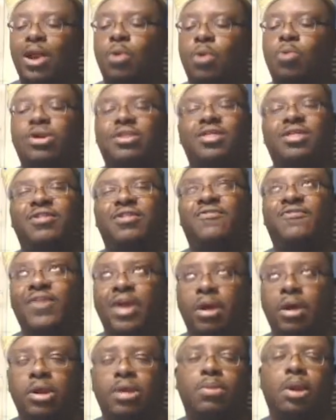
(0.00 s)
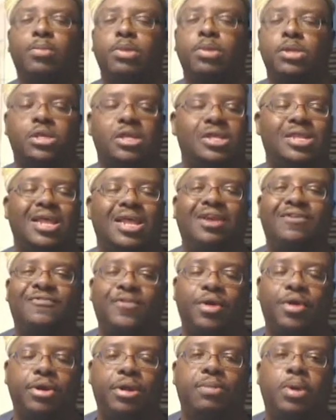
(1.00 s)
I don't want to say the founding members because he's not a
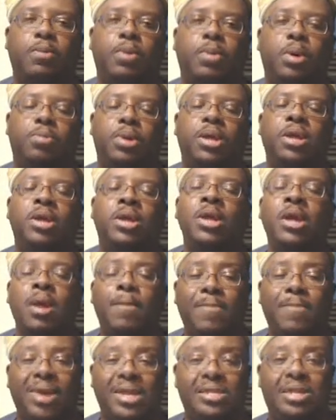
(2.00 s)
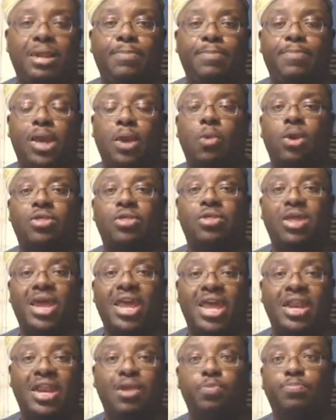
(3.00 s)
founding member, but basically being one of the
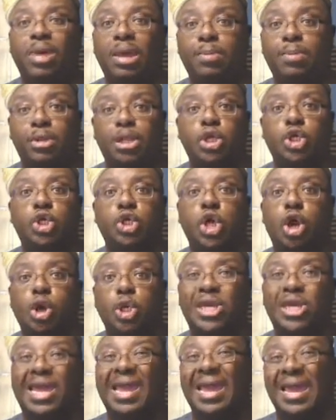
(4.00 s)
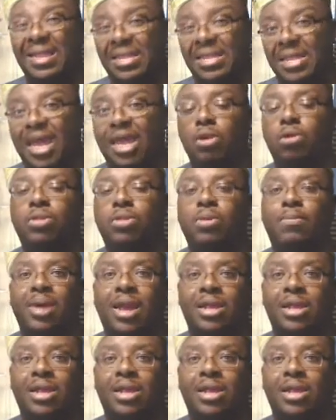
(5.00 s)
head people in charge and taking on the